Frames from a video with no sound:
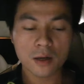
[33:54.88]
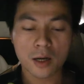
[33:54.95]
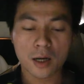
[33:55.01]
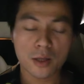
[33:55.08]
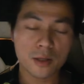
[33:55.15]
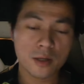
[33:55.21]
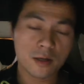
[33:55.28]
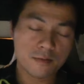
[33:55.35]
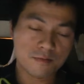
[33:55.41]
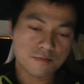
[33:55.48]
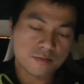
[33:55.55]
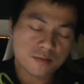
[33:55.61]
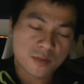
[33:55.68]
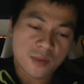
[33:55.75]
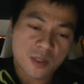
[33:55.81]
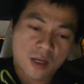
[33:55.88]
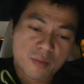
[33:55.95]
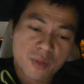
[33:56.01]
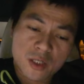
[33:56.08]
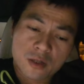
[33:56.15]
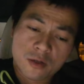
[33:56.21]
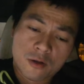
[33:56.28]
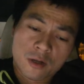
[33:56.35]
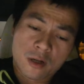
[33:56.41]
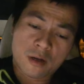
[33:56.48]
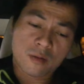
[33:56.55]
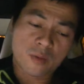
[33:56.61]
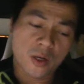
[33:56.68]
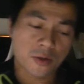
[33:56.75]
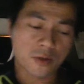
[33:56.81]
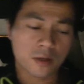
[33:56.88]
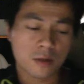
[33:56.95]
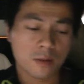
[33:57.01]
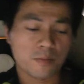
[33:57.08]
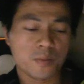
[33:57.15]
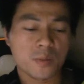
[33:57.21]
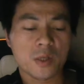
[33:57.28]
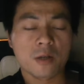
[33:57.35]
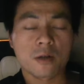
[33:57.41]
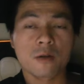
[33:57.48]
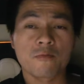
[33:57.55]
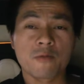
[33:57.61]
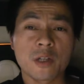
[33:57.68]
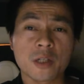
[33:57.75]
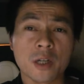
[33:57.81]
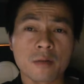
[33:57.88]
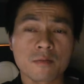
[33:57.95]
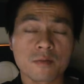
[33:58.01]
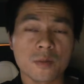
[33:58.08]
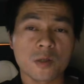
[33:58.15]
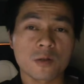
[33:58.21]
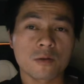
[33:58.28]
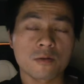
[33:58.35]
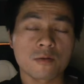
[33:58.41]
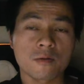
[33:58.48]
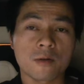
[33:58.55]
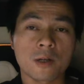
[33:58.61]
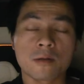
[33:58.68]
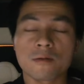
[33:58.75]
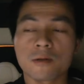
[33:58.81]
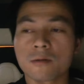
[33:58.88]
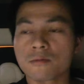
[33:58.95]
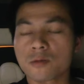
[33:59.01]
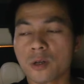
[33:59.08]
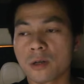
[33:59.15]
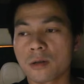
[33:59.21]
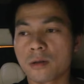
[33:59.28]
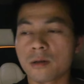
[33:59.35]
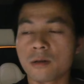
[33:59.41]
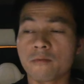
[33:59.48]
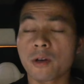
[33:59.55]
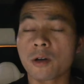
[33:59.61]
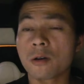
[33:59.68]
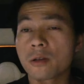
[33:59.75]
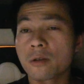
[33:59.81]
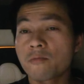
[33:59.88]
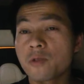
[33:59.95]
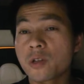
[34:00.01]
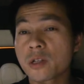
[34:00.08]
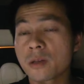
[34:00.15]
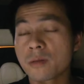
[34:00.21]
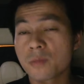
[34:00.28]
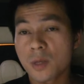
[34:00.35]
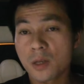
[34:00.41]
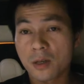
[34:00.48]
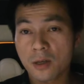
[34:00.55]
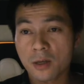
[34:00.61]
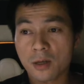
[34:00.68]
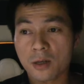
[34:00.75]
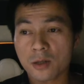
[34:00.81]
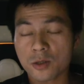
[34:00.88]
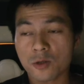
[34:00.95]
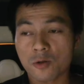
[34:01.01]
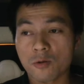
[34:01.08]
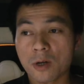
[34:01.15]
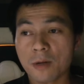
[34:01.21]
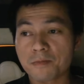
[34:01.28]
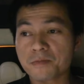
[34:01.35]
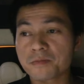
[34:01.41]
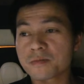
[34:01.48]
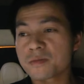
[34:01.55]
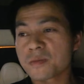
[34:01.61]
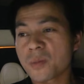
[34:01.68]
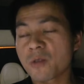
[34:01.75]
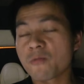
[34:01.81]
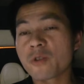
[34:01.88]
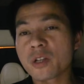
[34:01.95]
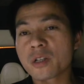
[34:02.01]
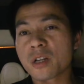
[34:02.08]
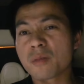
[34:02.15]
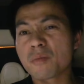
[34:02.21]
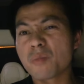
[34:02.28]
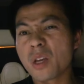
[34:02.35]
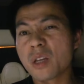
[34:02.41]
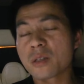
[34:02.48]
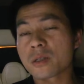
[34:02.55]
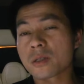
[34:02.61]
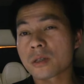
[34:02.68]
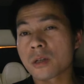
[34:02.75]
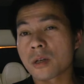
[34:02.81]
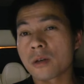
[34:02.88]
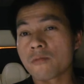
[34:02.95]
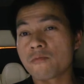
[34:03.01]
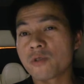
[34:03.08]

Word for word: And um, I mentioned earlier about um, the regen, you know, well, well okay, uh, we call it regen. So um, regen means uh,